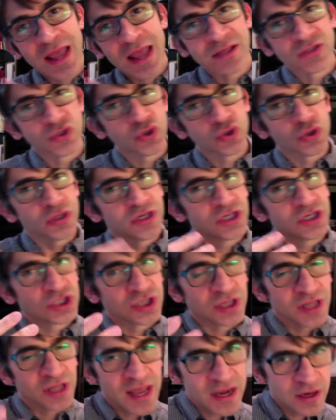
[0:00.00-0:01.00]
a
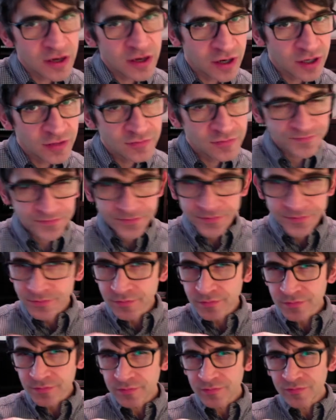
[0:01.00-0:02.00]
traditional editor
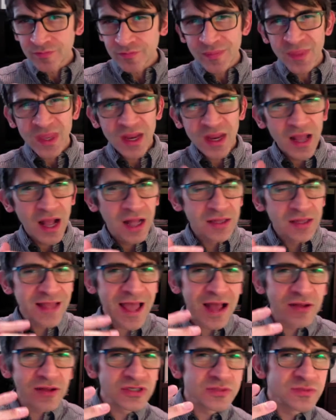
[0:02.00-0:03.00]

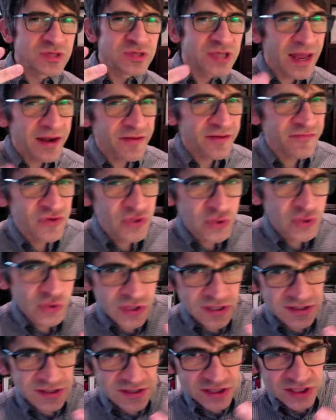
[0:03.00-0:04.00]
allows him to kind of do
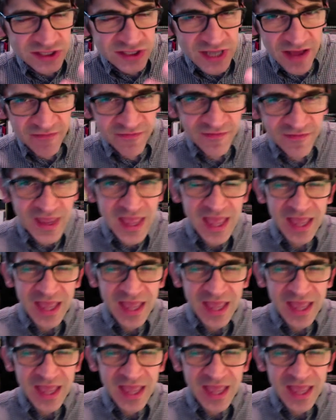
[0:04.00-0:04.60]
this stuff